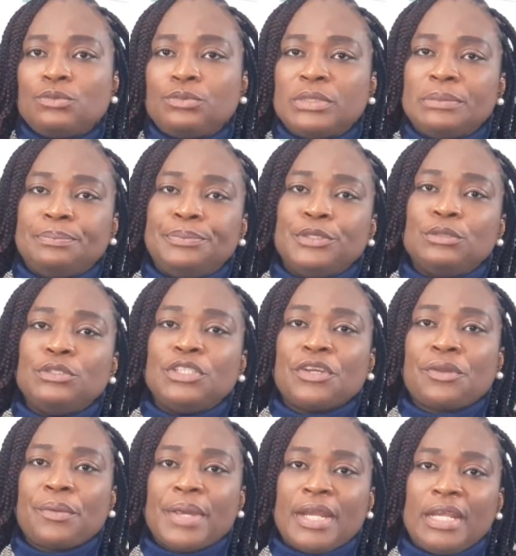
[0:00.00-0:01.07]
rebuild
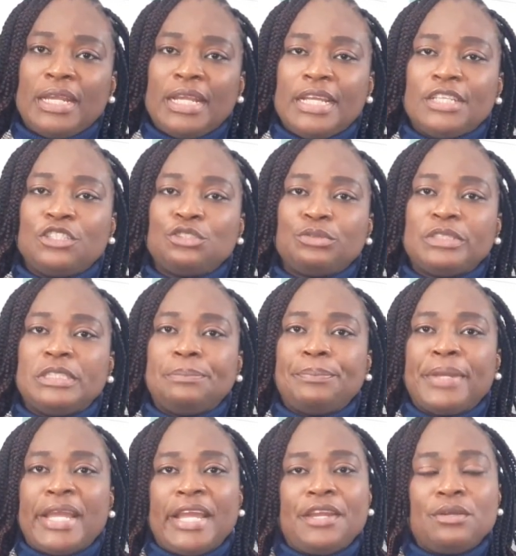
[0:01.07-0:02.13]
your credit history,
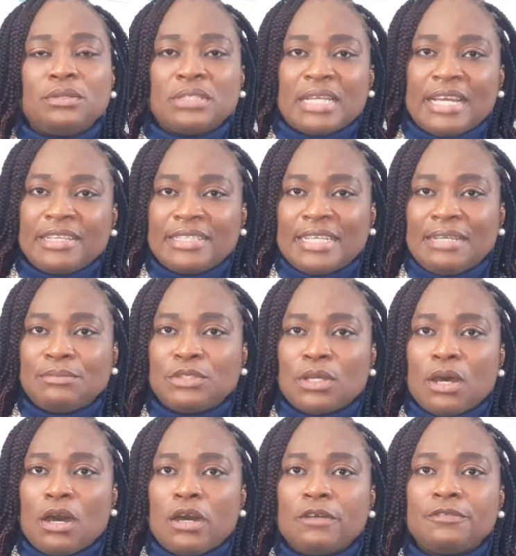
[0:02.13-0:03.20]
pay those items
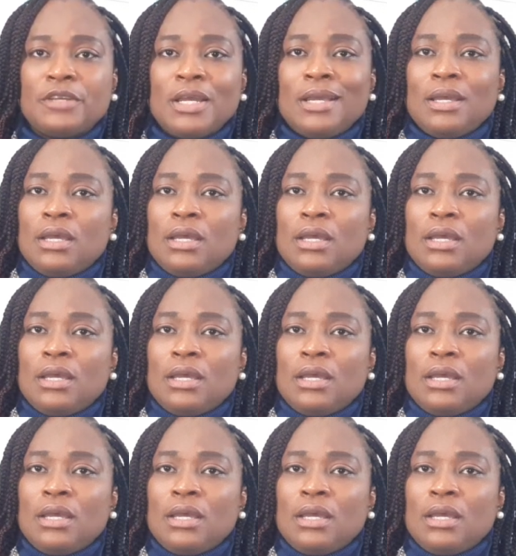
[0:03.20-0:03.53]
off.